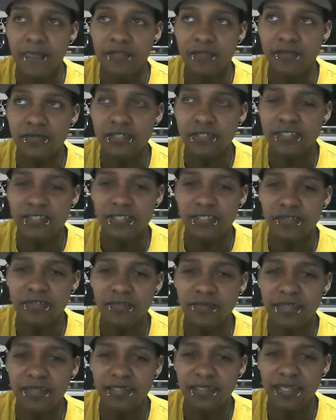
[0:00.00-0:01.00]
So it's a
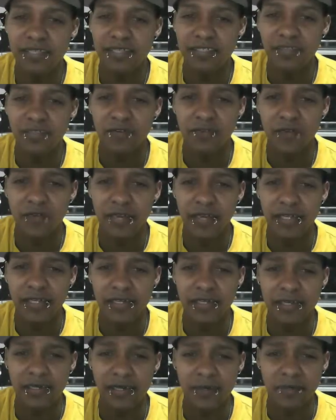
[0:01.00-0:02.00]
little bit like
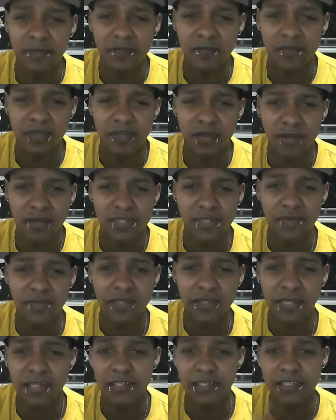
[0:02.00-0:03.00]
nerve-wracking, and I'm
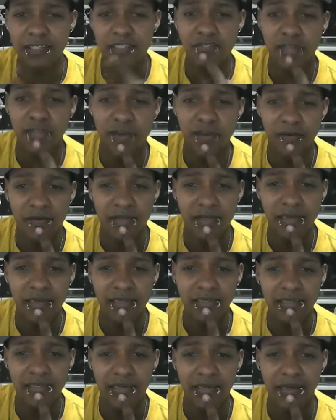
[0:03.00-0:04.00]
definitely like a good driver.
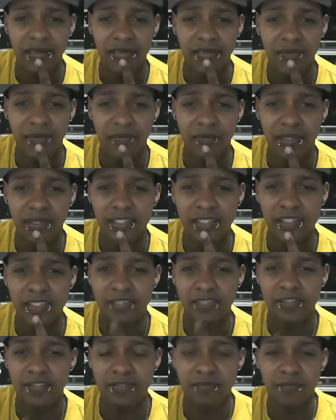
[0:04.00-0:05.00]
Like when I
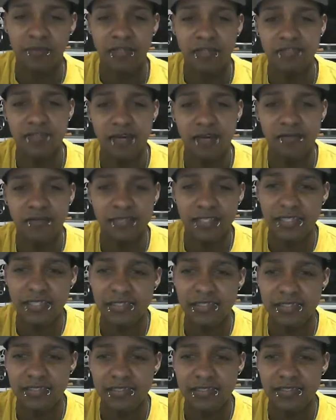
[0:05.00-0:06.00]
took my driver's
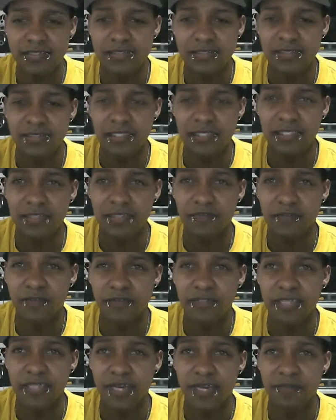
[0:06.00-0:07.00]
license to get the
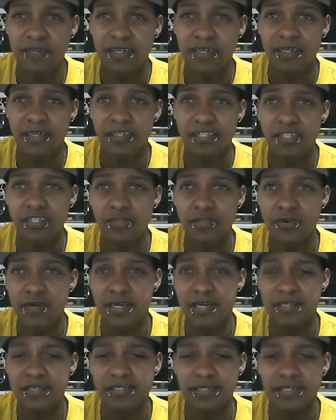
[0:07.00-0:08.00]
first time in the
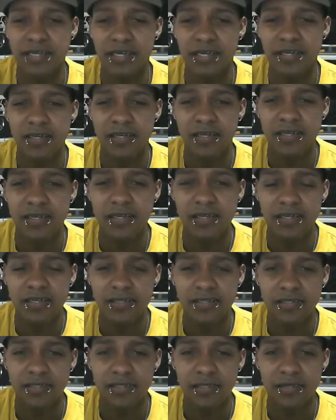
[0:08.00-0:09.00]
U.S., like
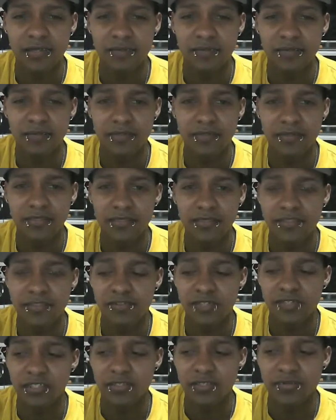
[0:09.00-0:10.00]
the
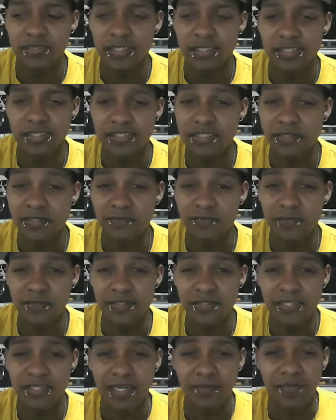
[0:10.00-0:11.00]
instructor was like, this is the
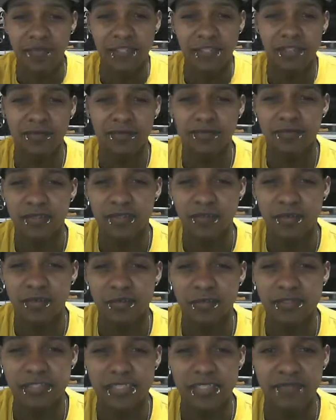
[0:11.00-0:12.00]
first time like the
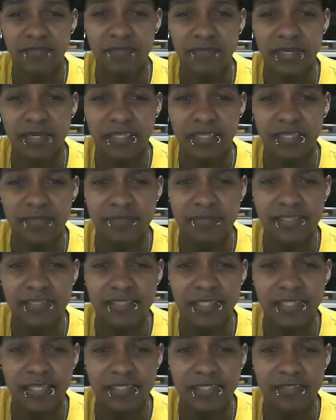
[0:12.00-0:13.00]
person's never made any
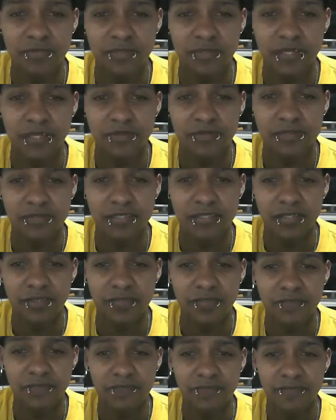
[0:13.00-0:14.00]
mistakes or whatever.
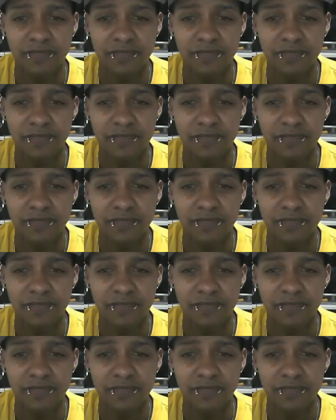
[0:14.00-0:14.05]
So